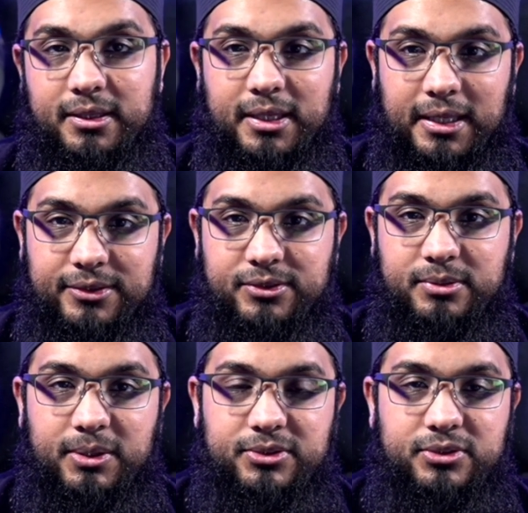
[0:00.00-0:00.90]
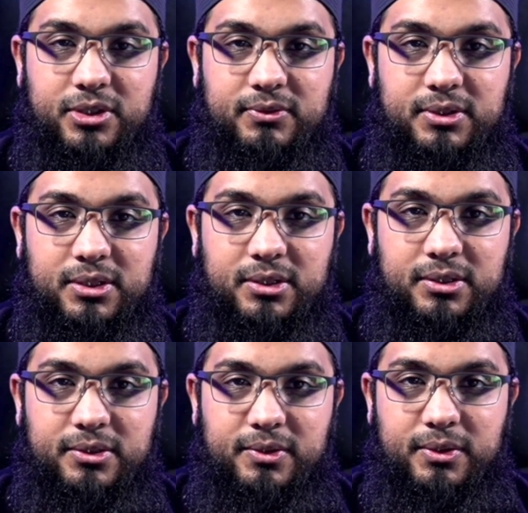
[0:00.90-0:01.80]
and he asked the Messenger of
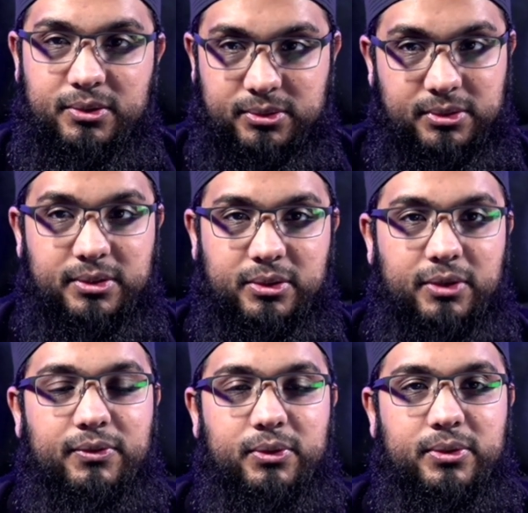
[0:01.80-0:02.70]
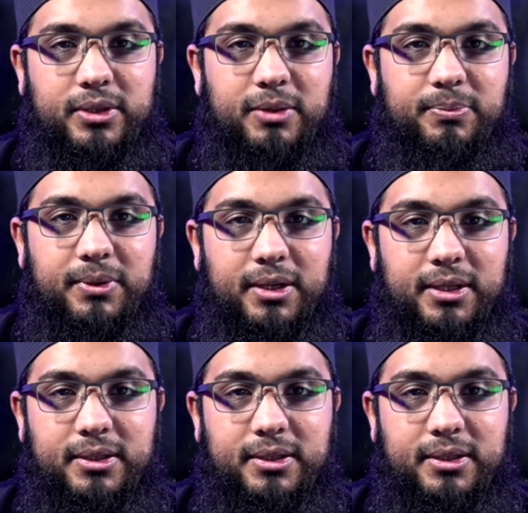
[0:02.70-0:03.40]
Allah, you know, if he could keep it.